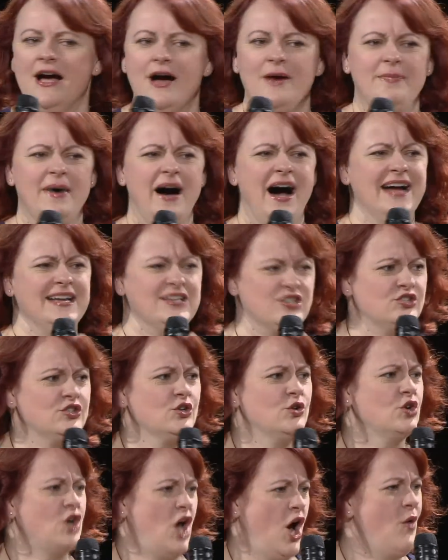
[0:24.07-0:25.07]
but I
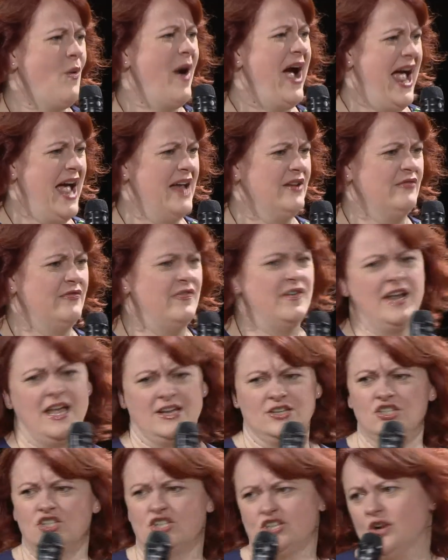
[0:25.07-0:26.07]
saw Coanne for
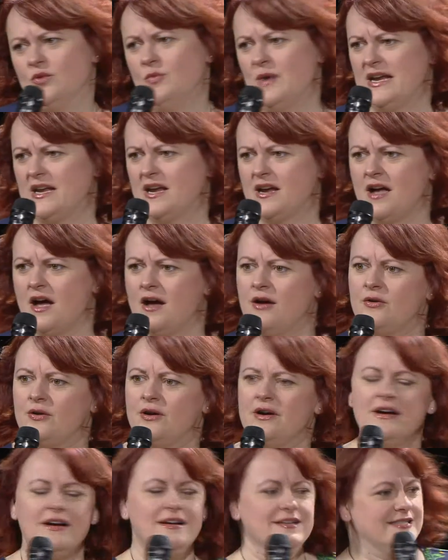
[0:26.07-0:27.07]
lunch a week ago,
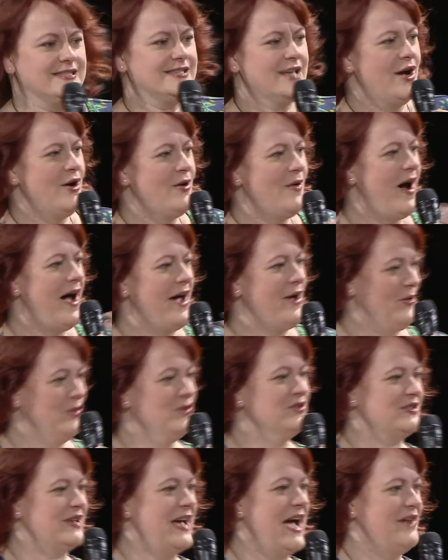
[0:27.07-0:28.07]
so I
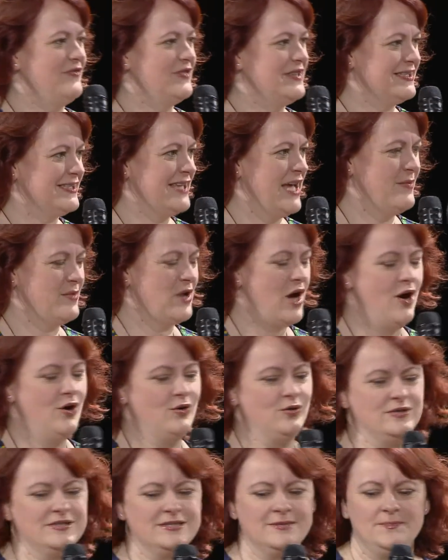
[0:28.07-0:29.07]
also have the same
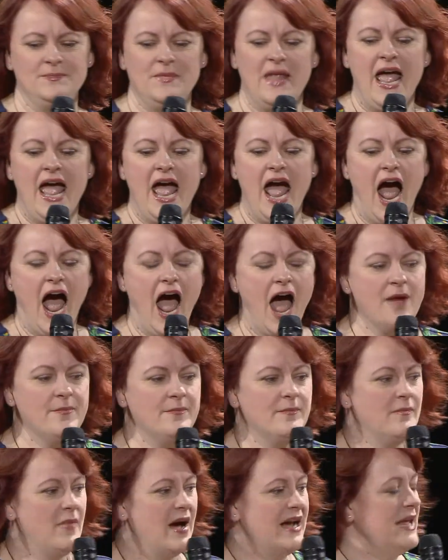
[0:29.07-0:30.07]
cold.
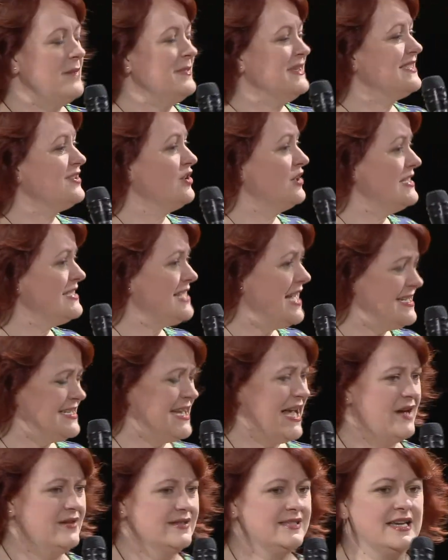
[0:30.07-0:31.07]
My name is Solitaire
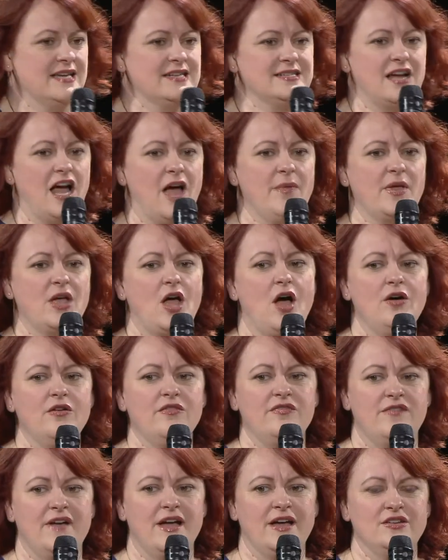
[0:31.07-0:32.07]
Townsend. I'm the
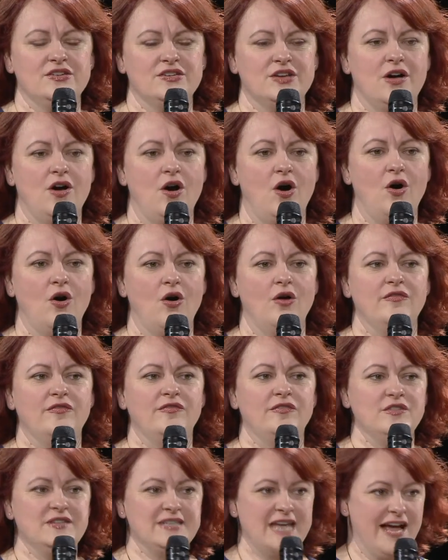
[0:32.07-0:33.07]
co-founder of
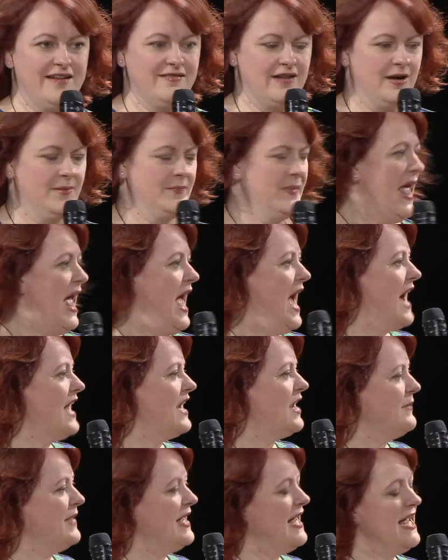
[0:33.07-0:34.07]
Futerra, and
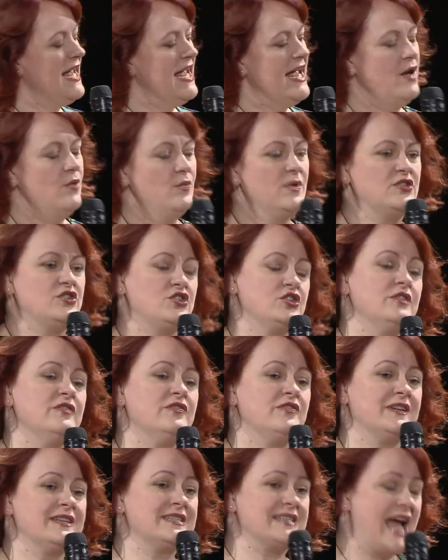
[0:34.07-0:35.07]
I'm here with two
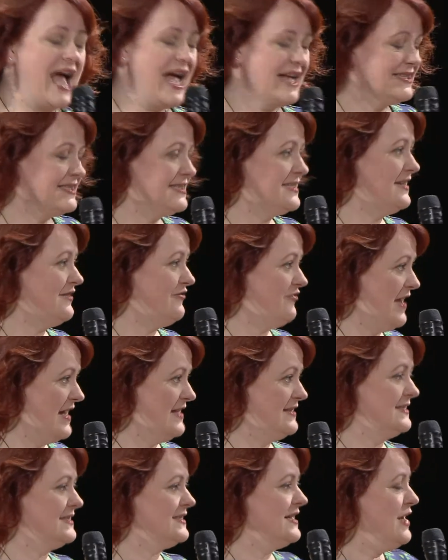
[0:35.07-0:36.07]
fantastic
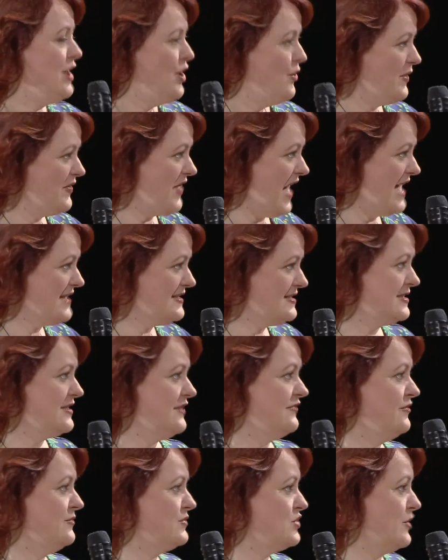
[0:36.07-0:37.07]
friends, with Esther
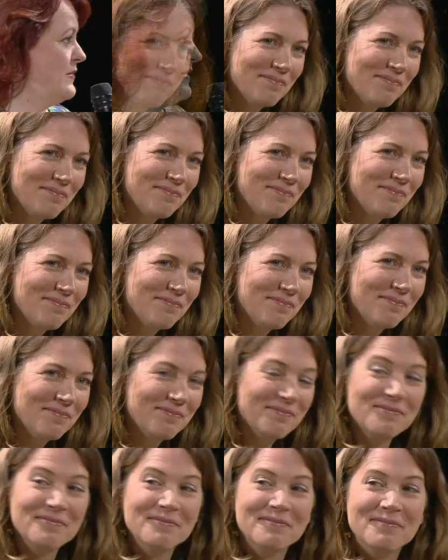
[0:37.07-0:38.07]
from Tommy Hilfiger
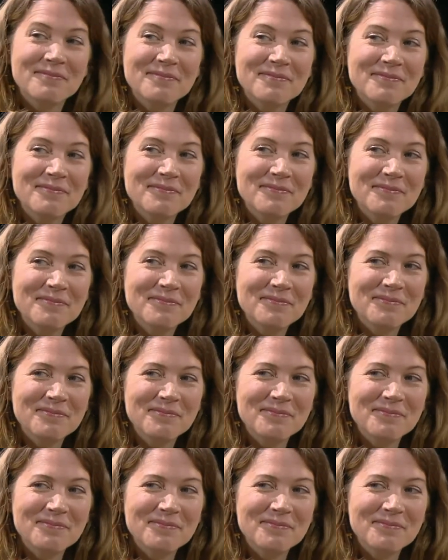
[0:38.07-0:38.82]
and with Dave from